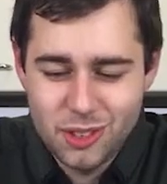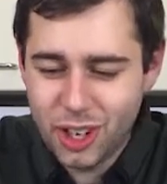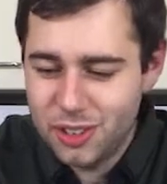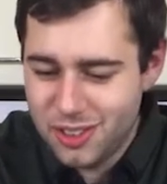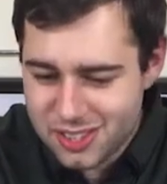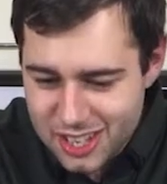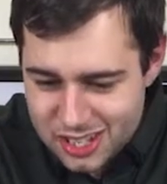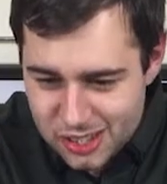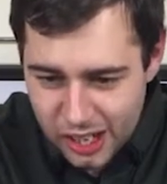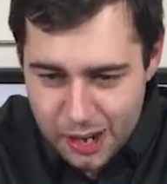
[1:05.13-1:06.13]
You can use
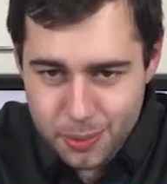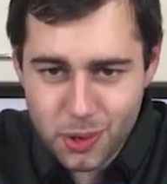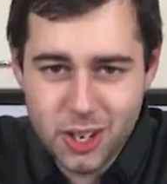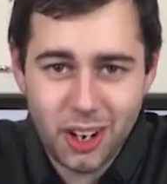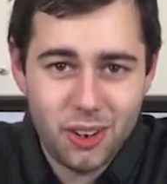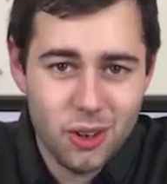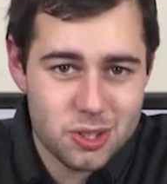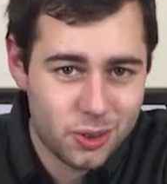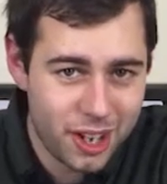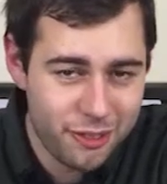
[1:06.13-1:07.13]
this type or you can
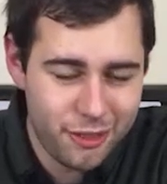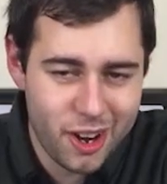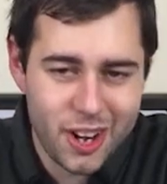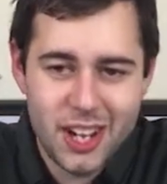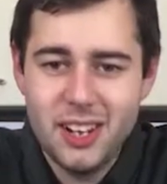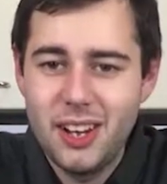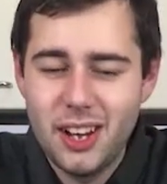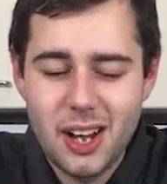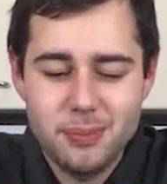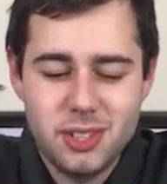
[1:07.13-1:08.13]
use Green Fairy,
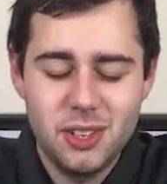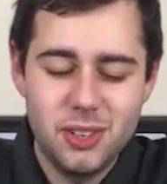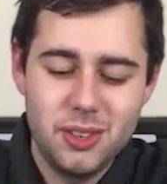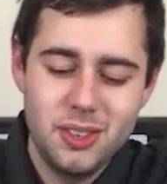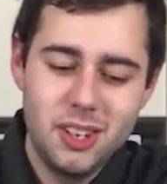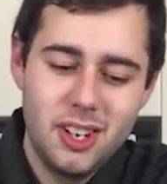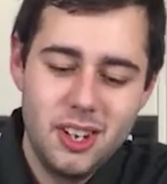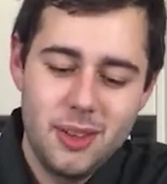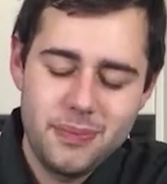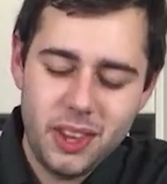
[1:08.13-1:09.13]
up to you.
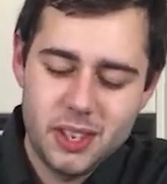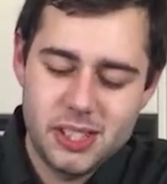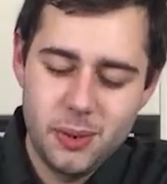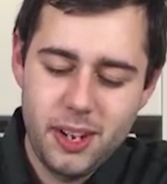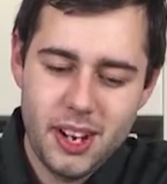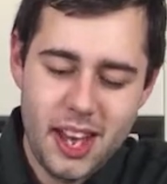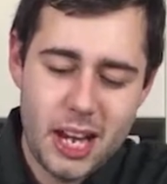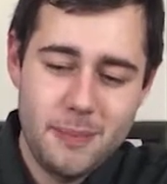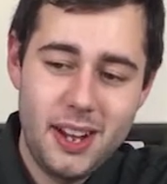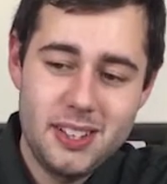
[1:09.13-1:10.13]
So we're going to
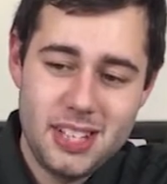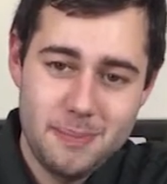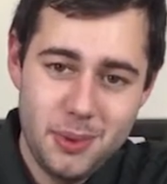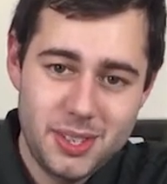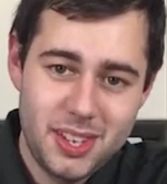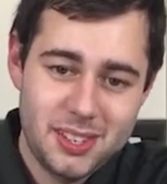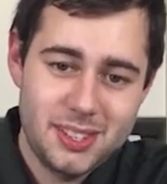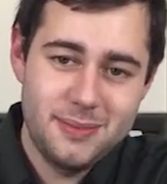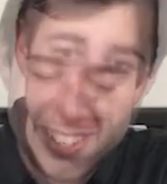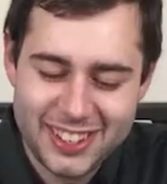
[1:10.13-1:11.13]
add about 10 mils of this.